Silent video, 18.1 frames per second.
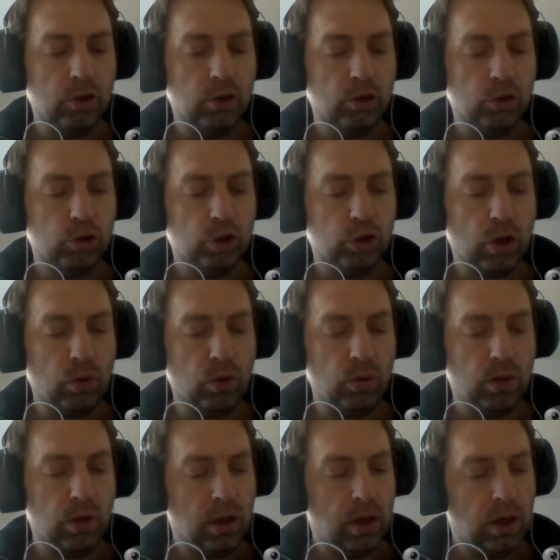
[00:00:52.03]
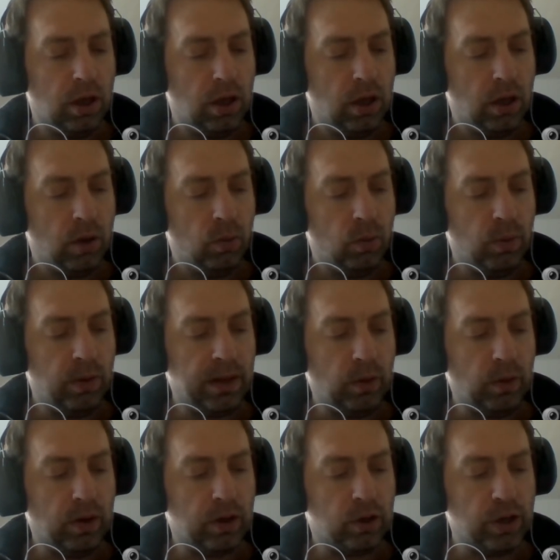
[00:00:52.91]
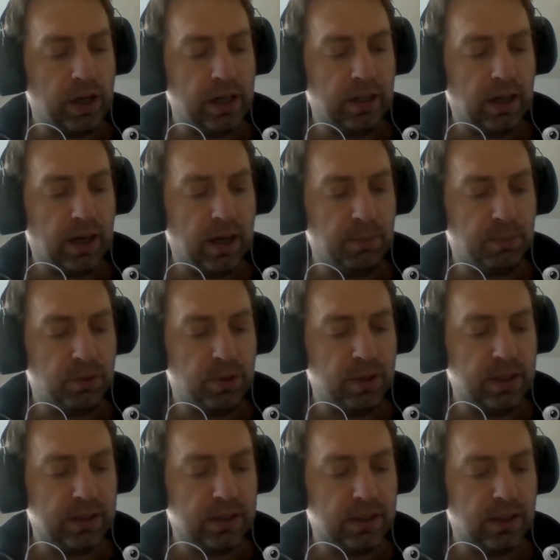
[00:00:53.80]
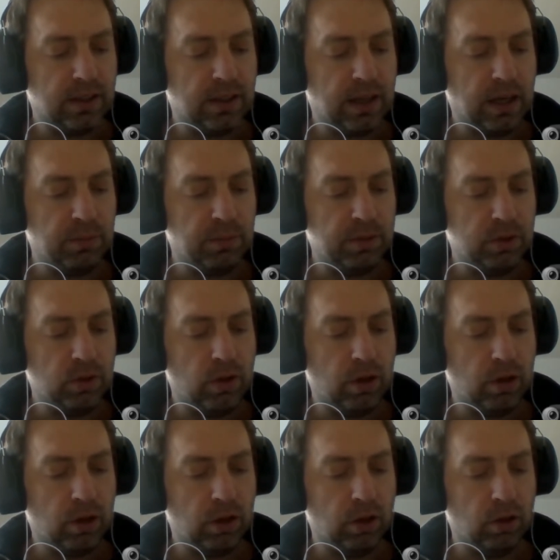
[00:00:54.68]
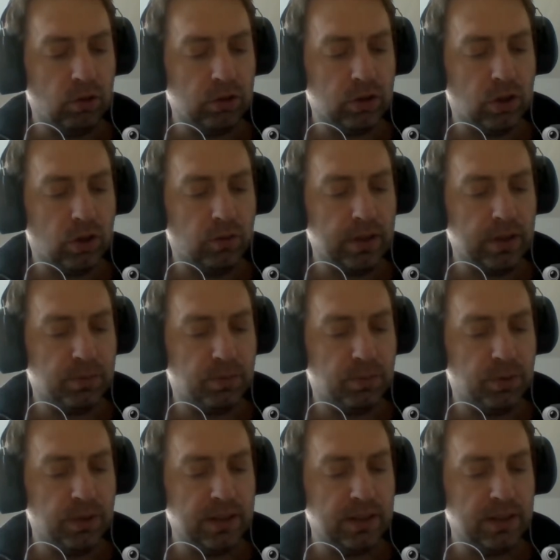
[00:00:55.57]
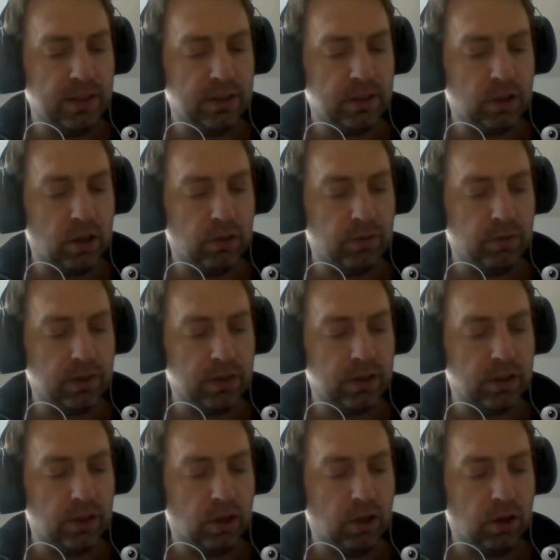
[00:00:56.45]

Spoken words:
So, when our great high priest comes to the close of his priestly service